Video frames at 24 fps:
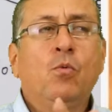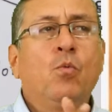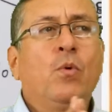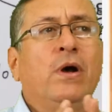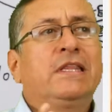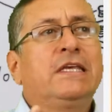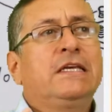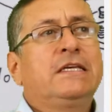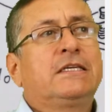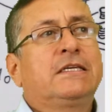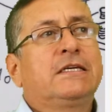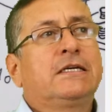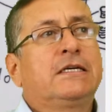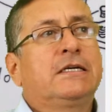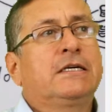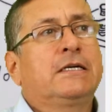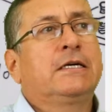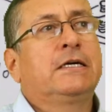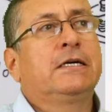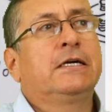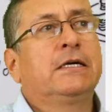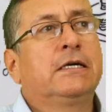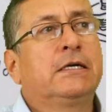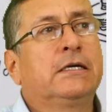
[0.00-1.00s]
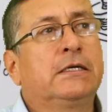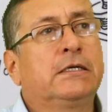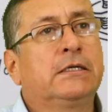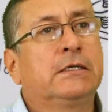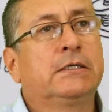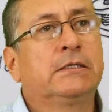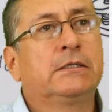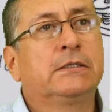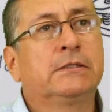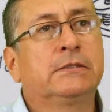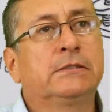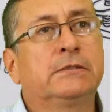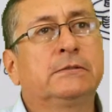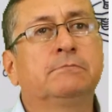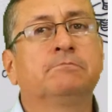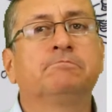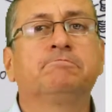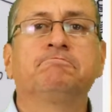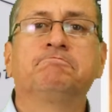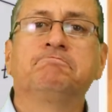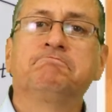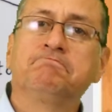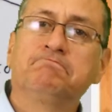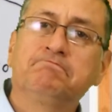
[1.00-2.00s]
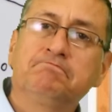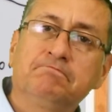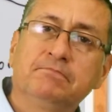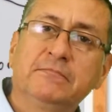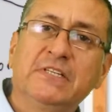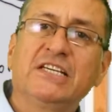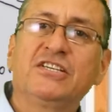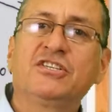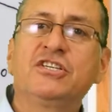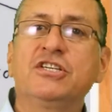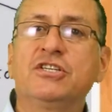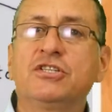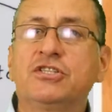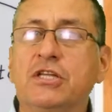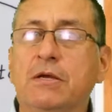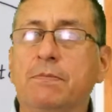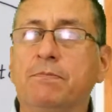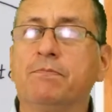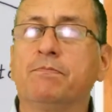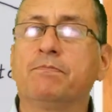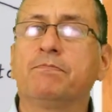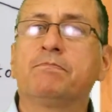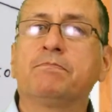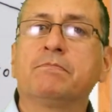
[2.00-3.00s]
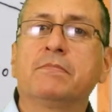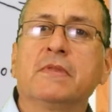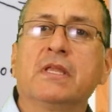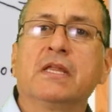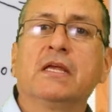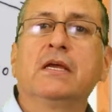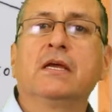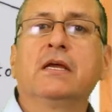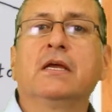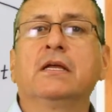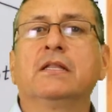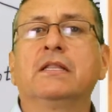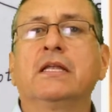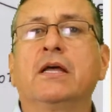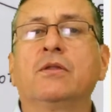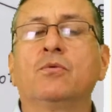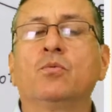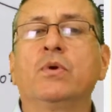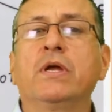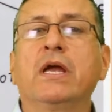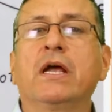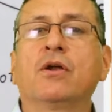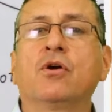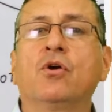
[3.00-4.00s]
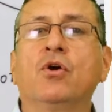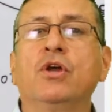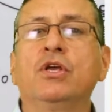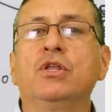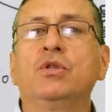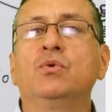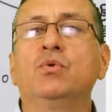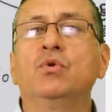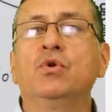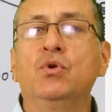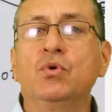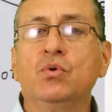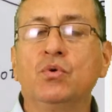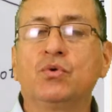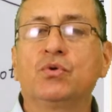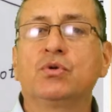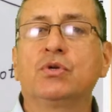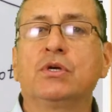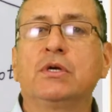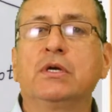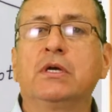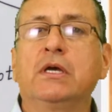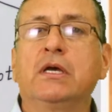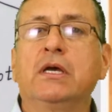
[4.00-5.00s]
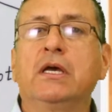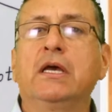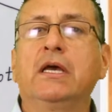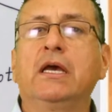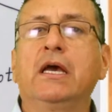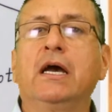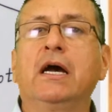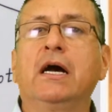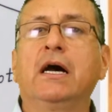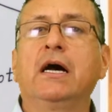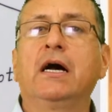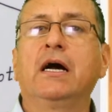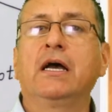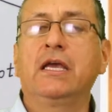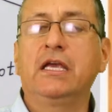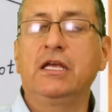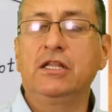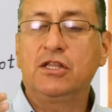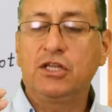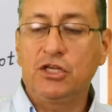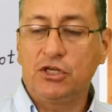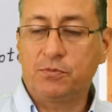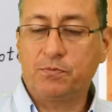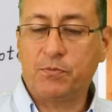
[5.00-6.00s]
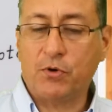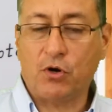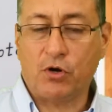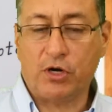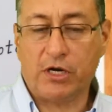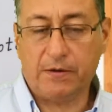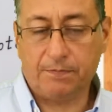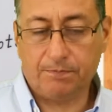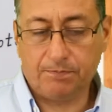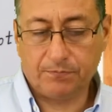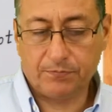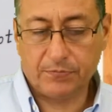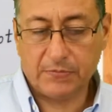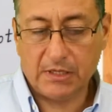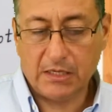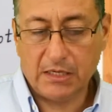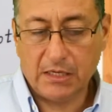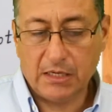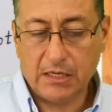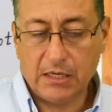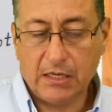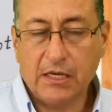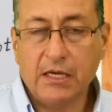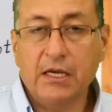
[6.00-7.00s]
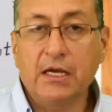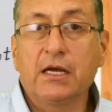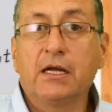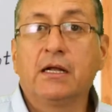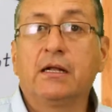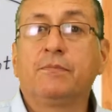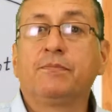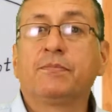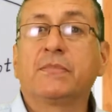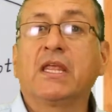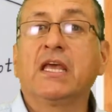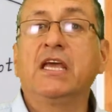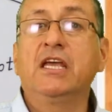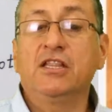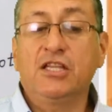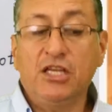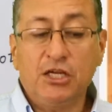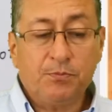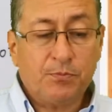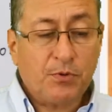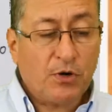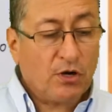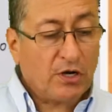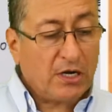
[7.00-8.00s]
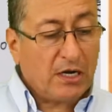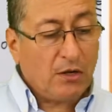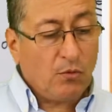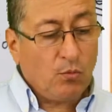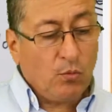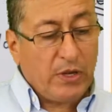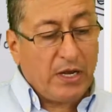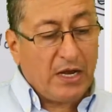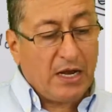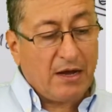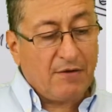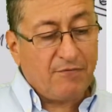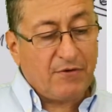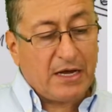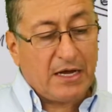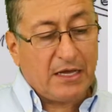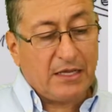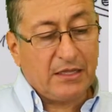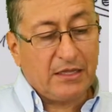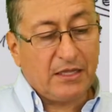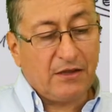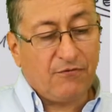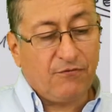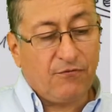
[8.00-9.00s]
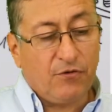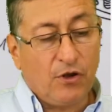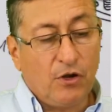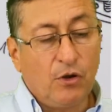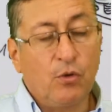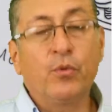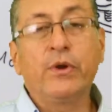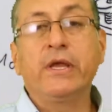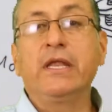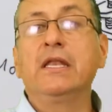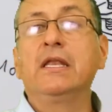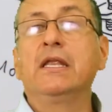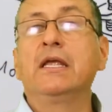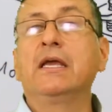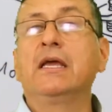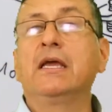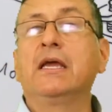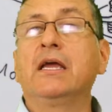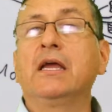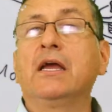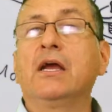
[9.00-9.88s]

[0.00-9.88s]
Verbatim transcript: What is uh, the system that we are going to use uh, in this program? In this program, we have uh, the following